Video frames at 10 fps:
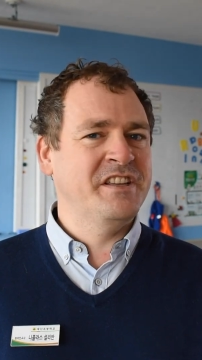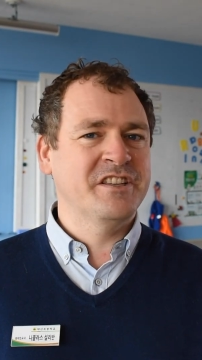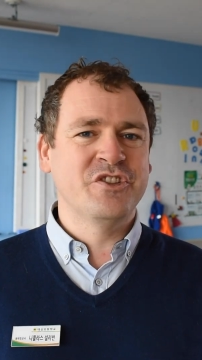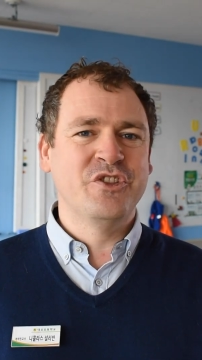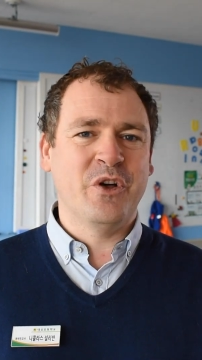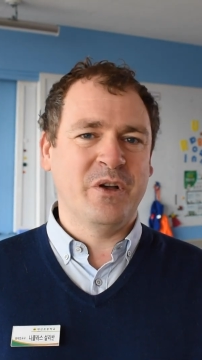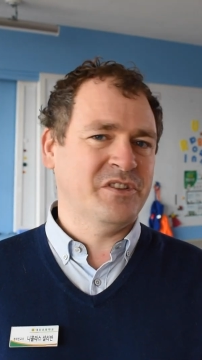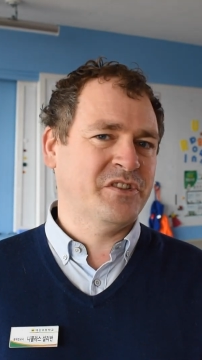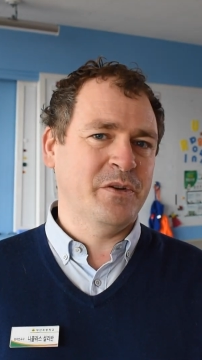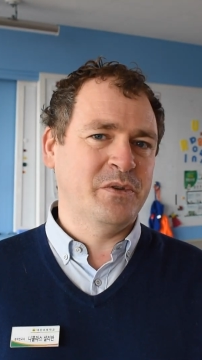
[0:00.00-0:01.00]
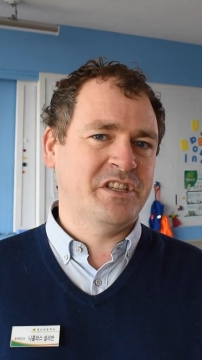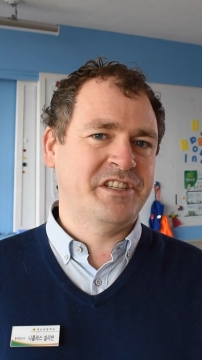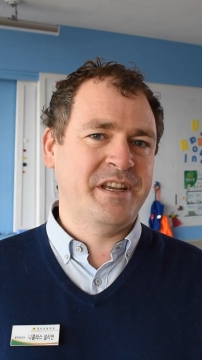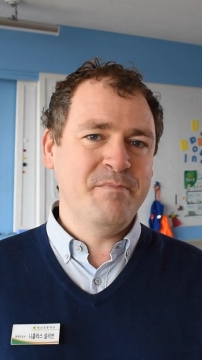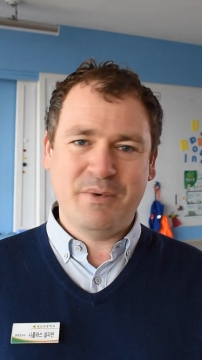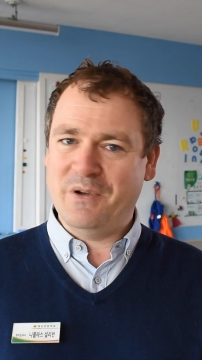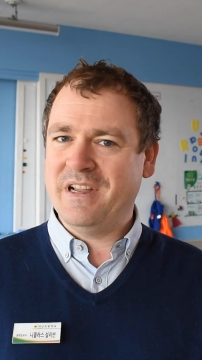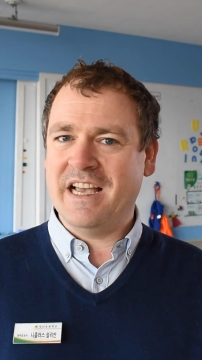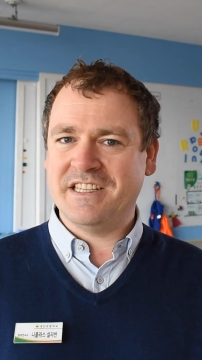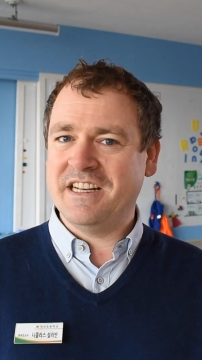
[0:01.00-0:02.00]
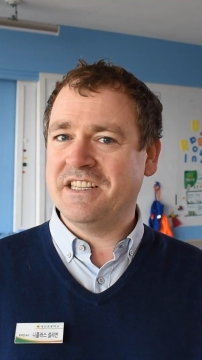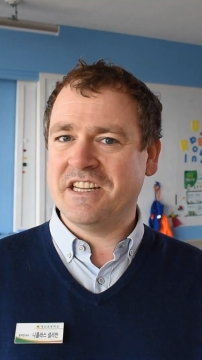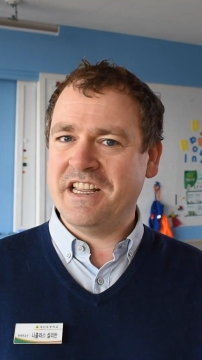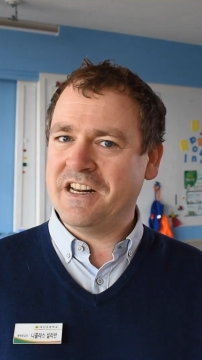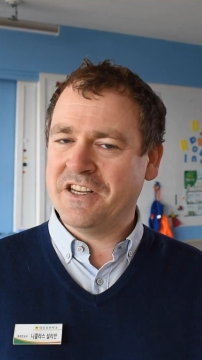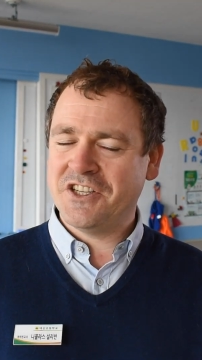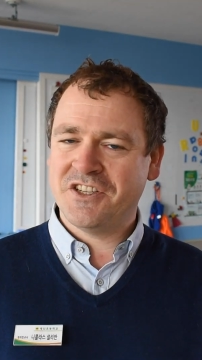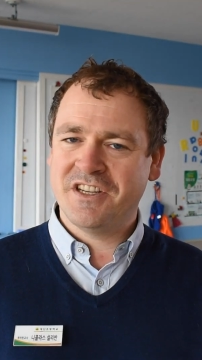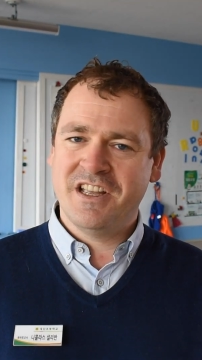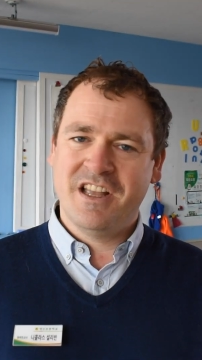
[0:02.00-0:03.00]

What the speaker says: is not so simple as it is in English.